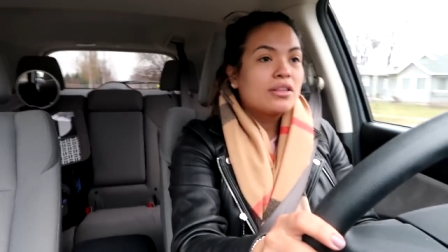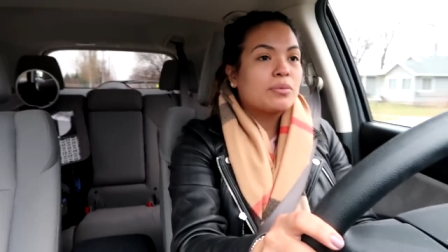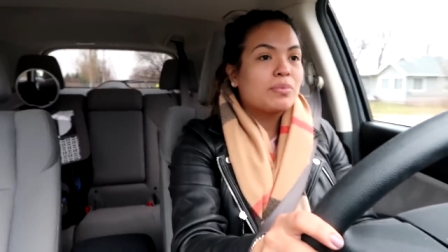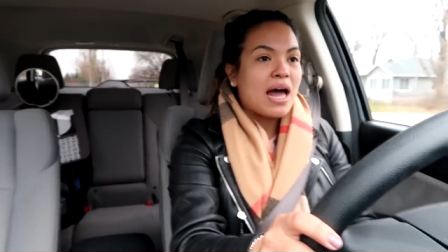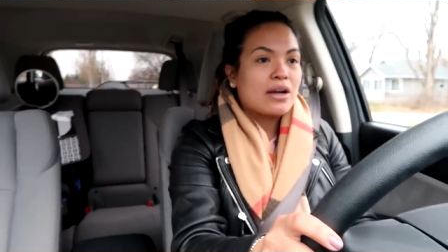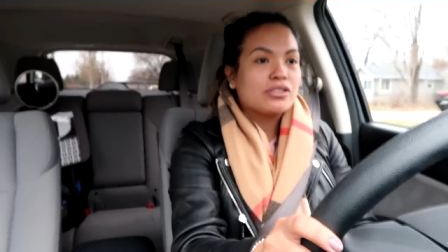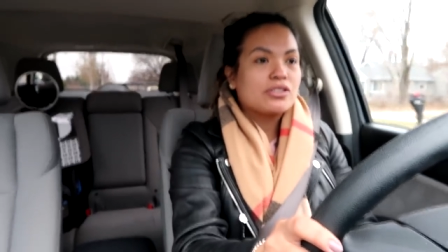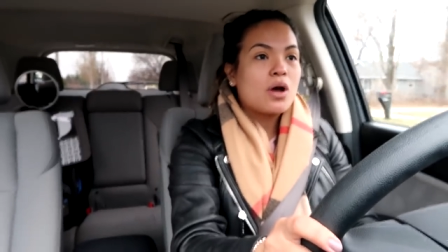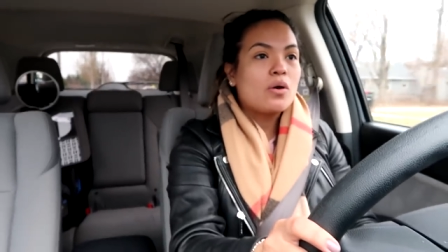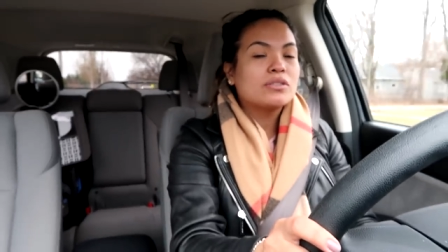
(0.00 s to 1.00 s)
the bladder
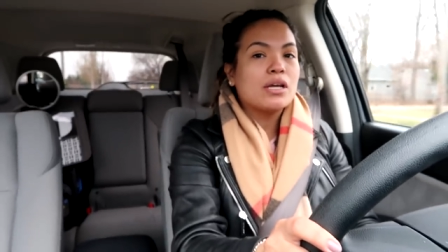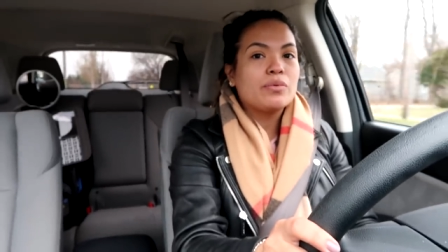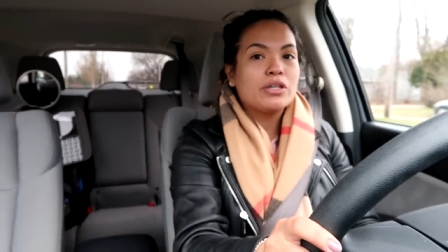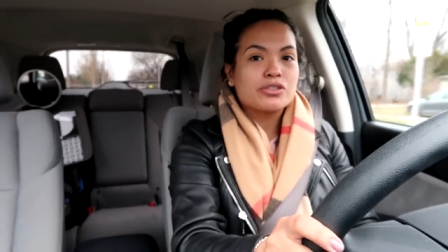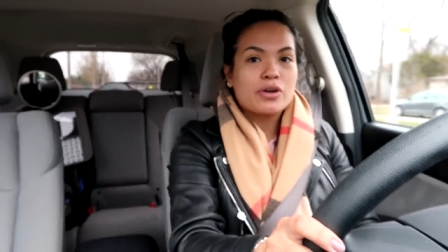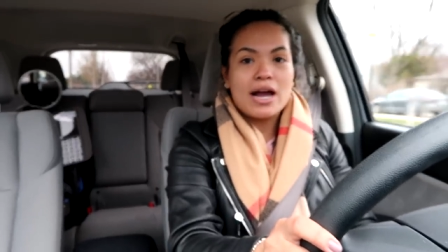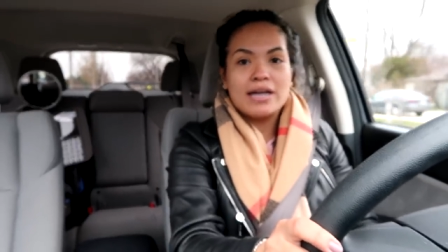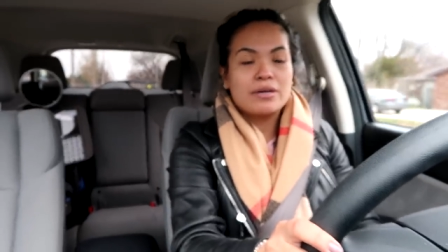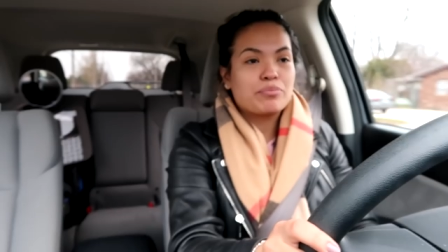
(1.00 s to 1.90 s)
stones and we tried